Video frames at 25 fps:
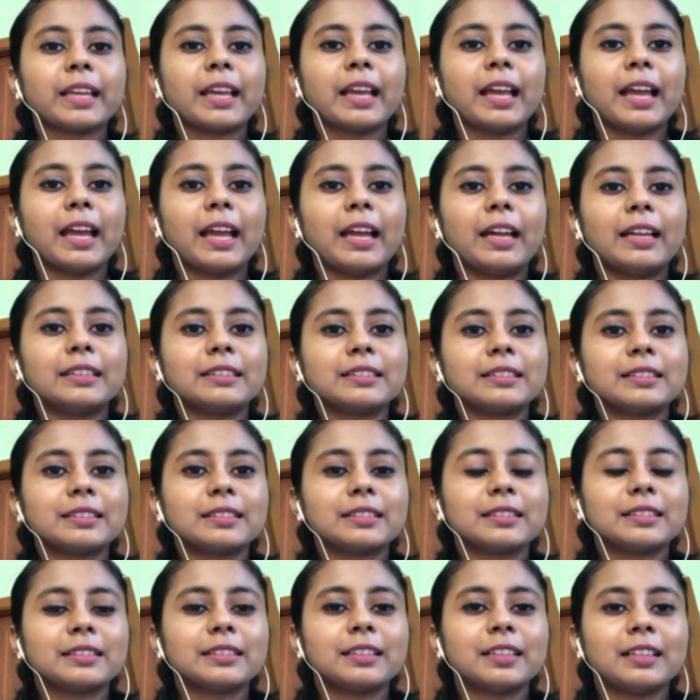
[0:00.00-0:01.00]
And
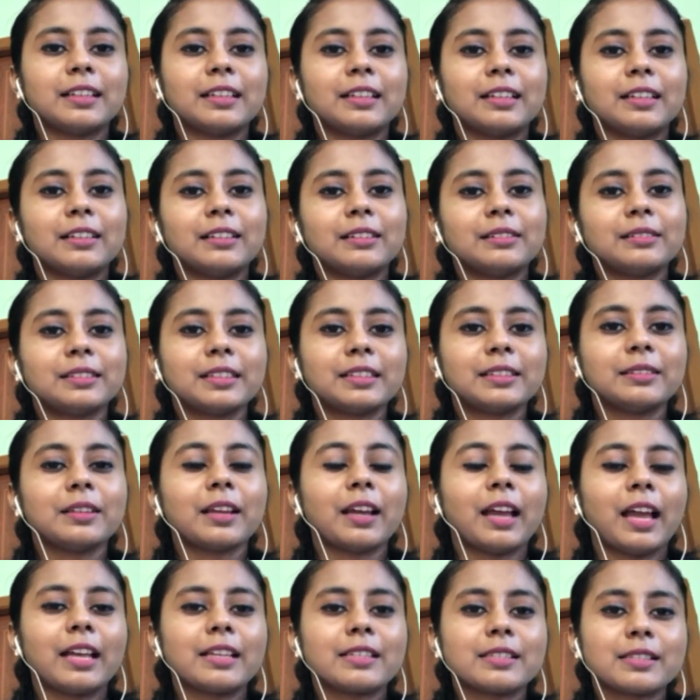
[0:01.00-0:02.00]

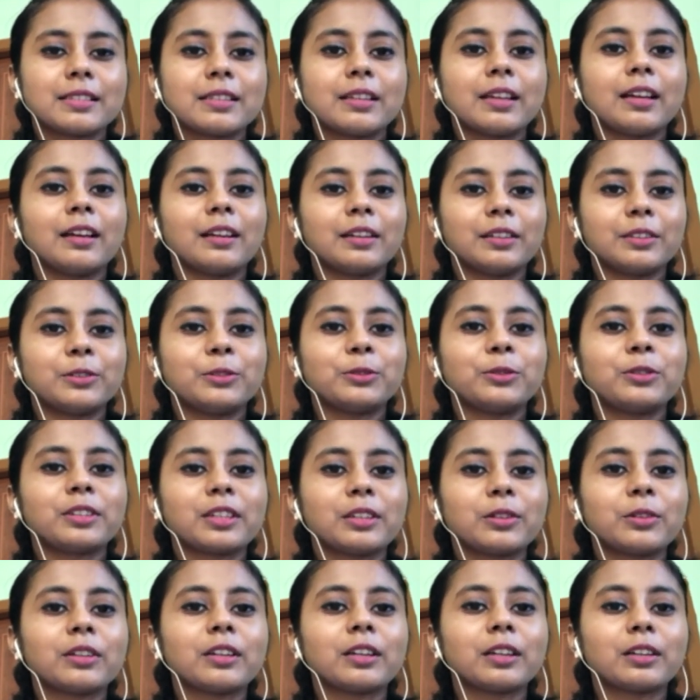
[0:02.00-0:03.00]
as you'll
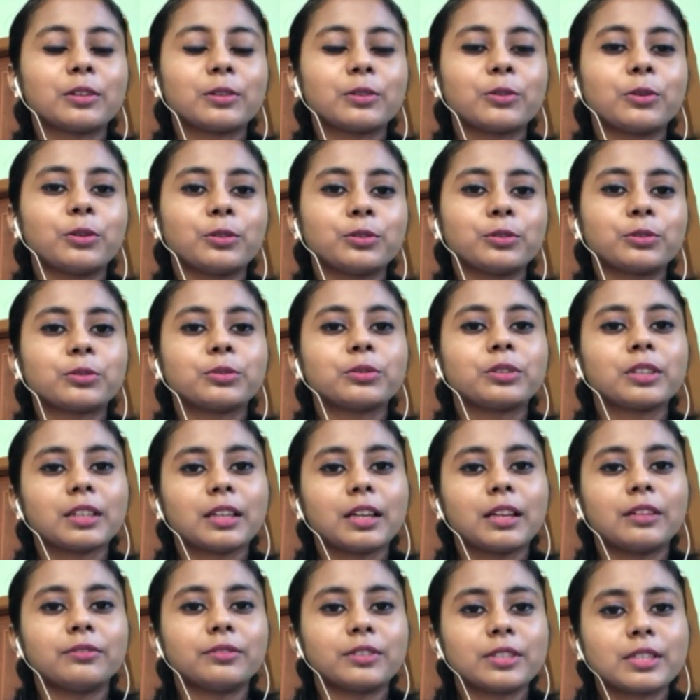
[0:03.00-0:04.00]
go through the
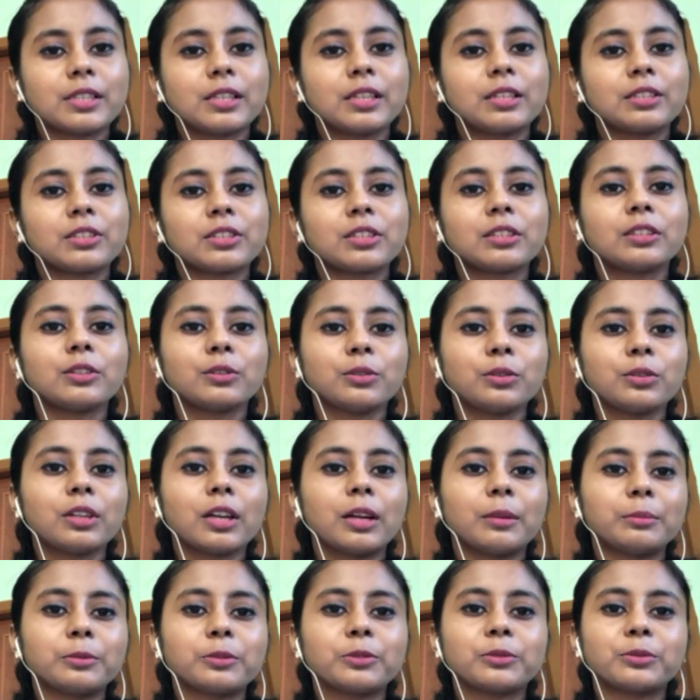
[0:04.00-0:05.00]
conversation, you'll
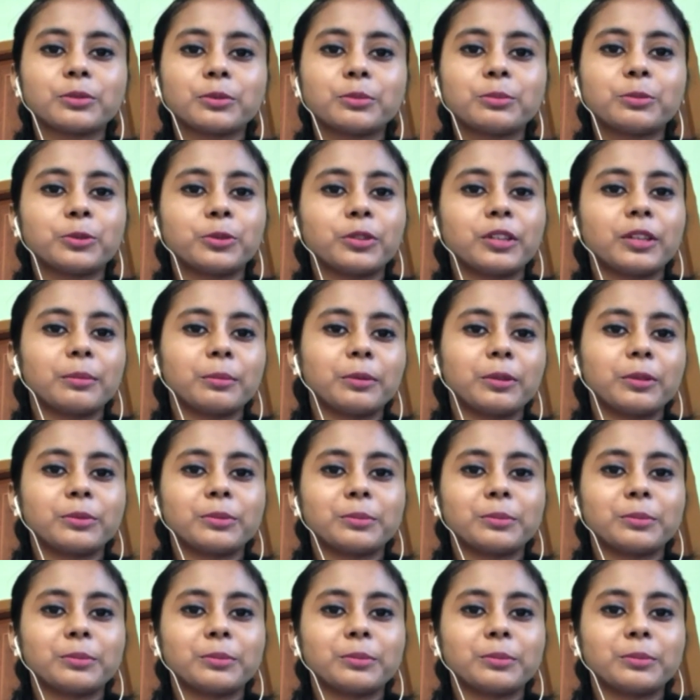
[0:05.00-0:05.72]
come to know more about